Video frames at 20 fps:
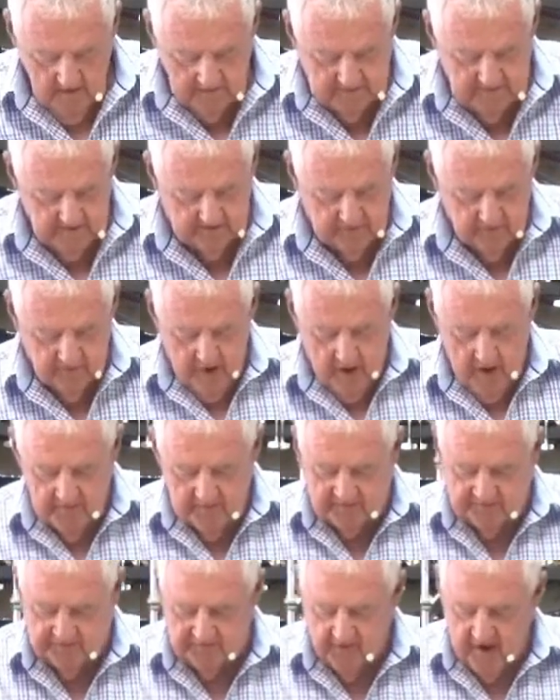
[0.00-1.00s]
It says in
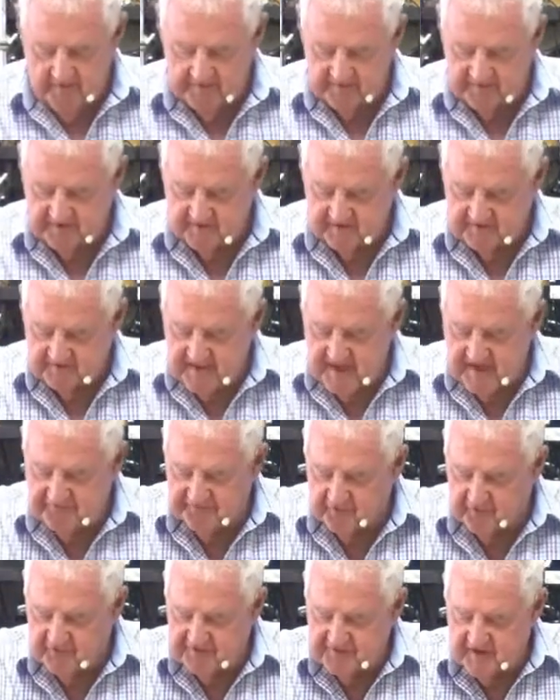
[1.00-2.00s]
Romans 5, it says,
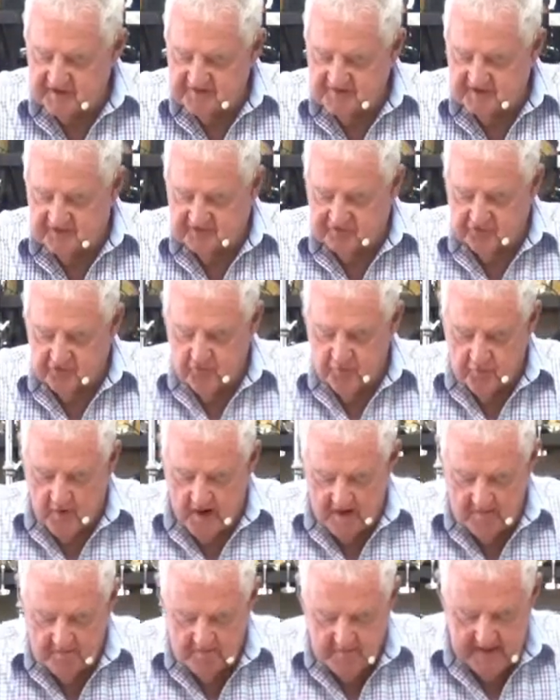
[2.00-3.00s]
therefore, just as through
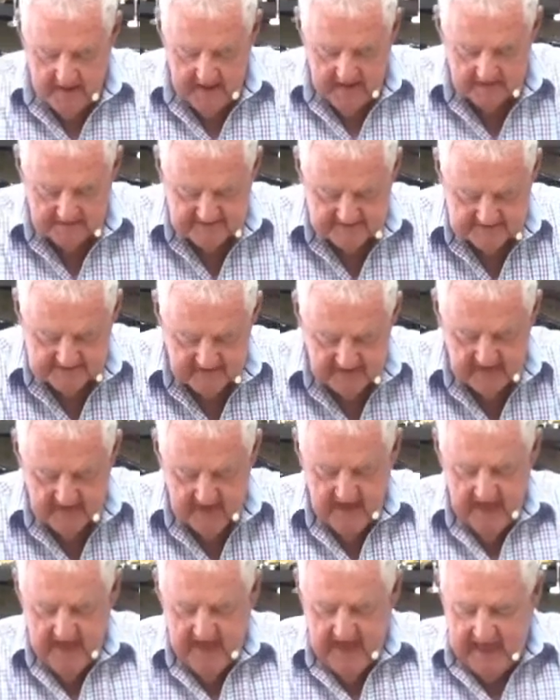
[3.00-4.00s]
one man
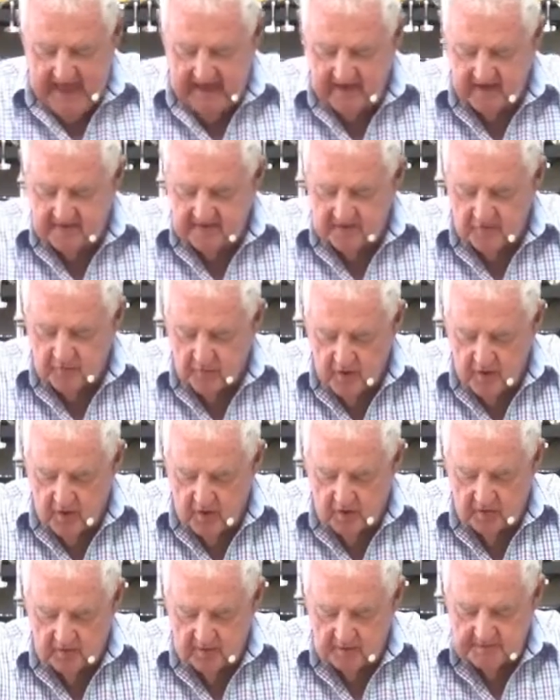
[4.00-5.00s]
sin entered the
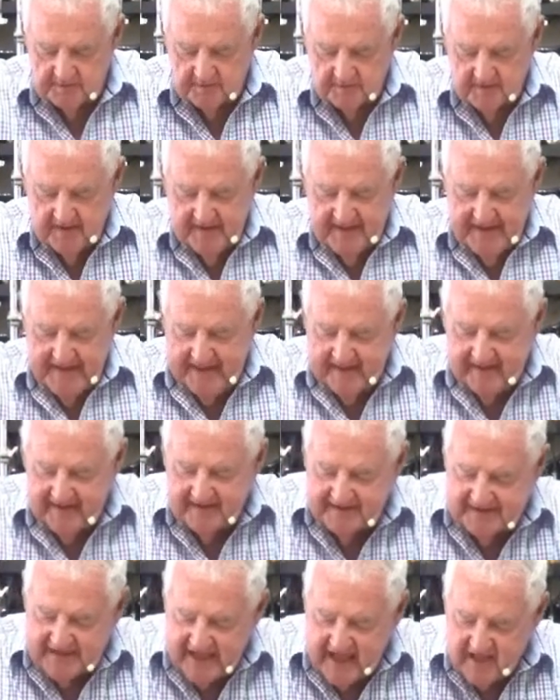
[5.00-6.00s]
world,
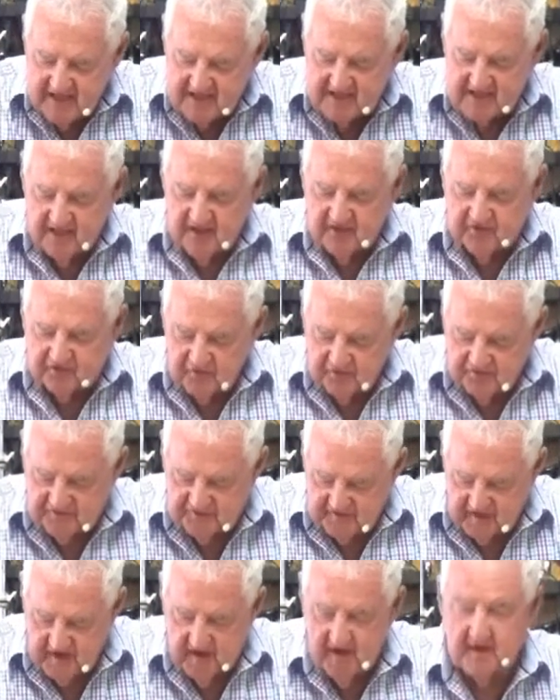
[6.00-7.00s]
and death through
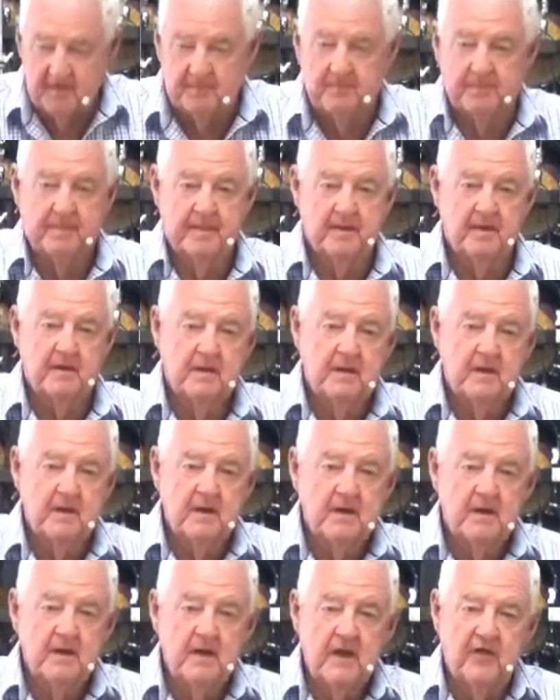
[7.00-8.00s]
sin.
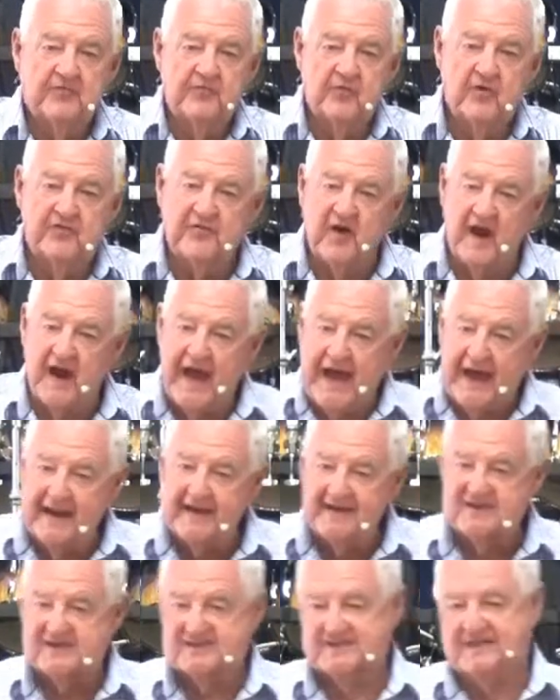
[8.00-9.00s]
If we've got to
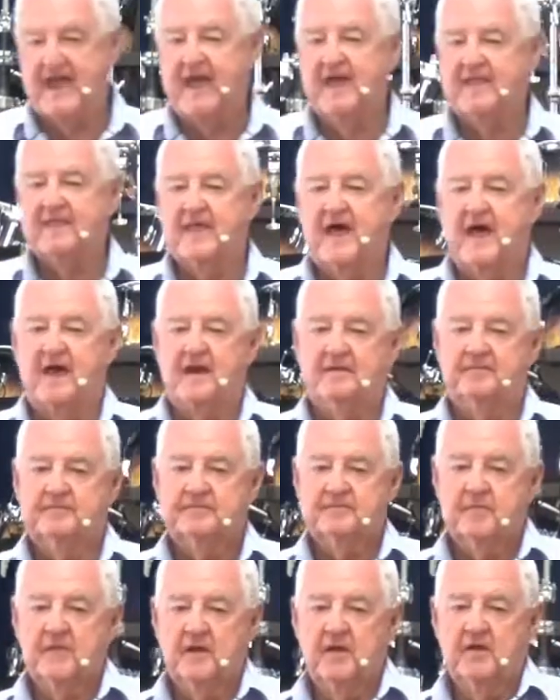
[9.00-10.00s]
understand that.
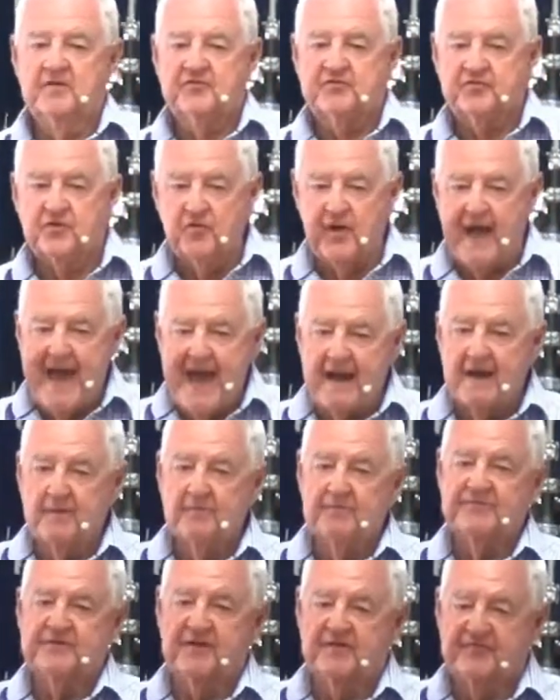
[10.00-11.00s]
Through
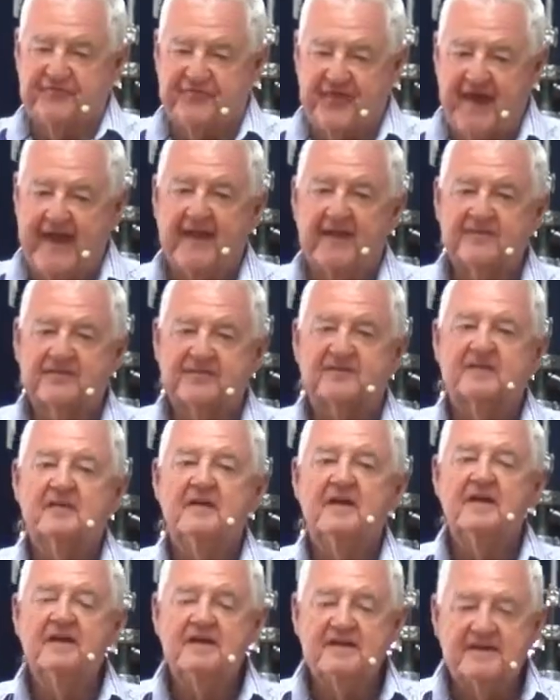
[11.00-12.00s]
Adam's
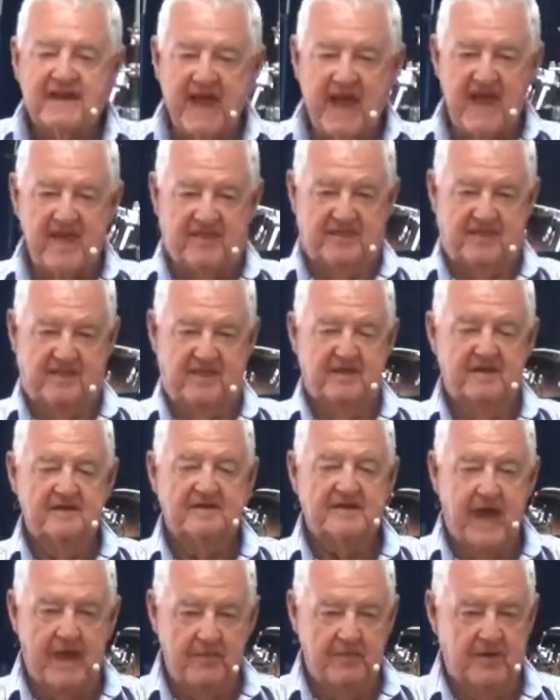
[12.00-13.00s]
offense, death
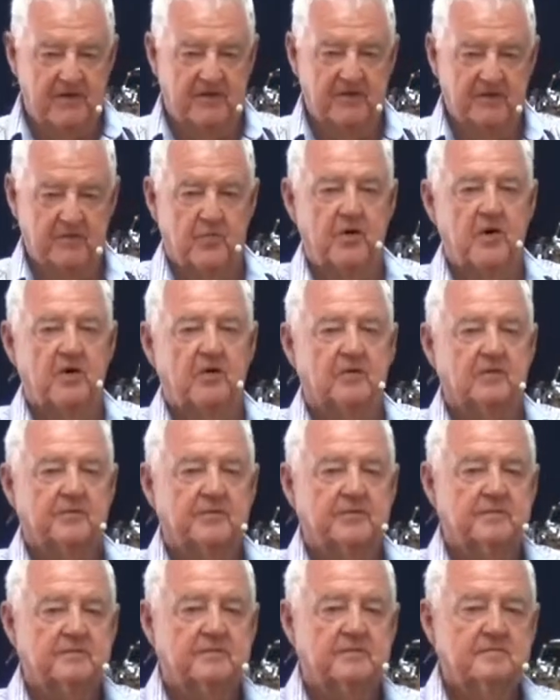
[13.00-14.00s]
came into the
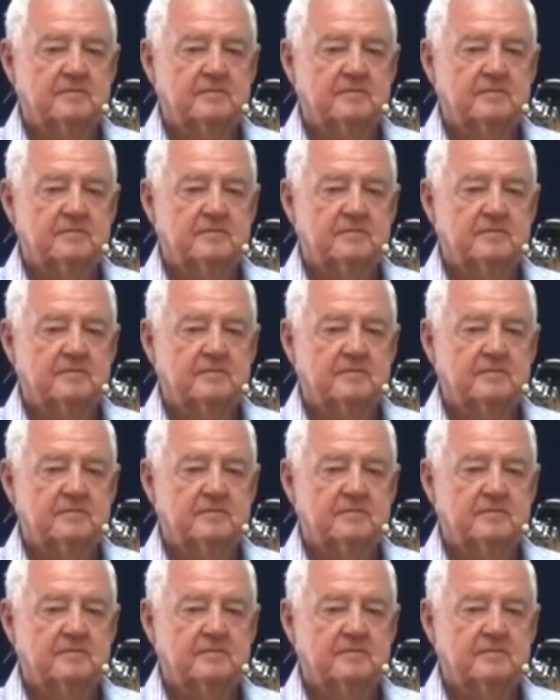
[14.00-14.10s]
world.